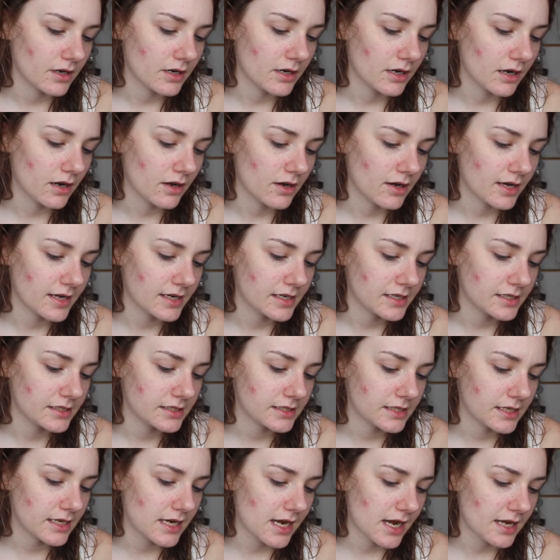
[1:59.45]

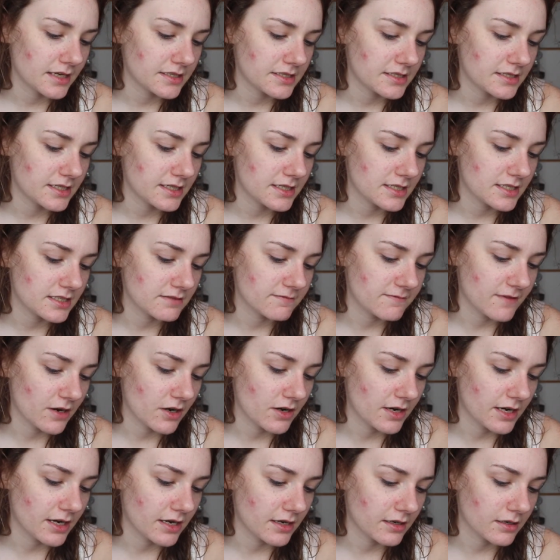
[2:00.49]
Line and
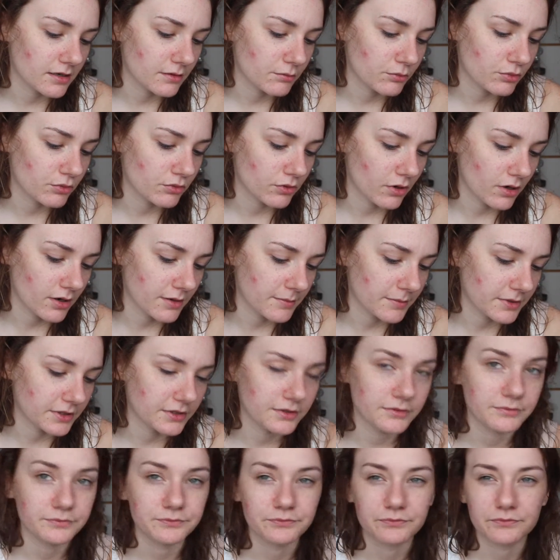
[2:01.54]
Define
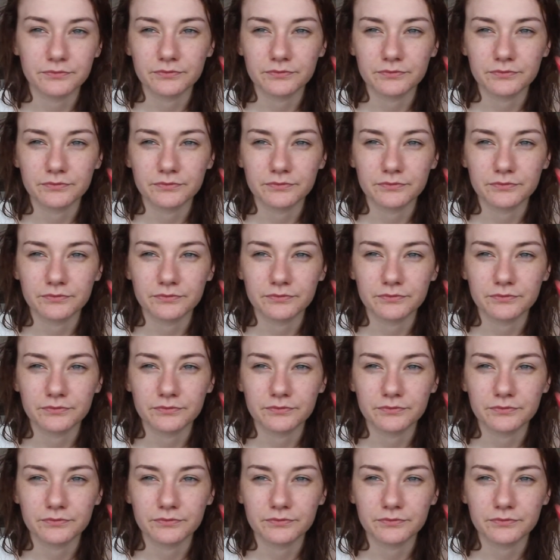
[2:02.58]
Primer.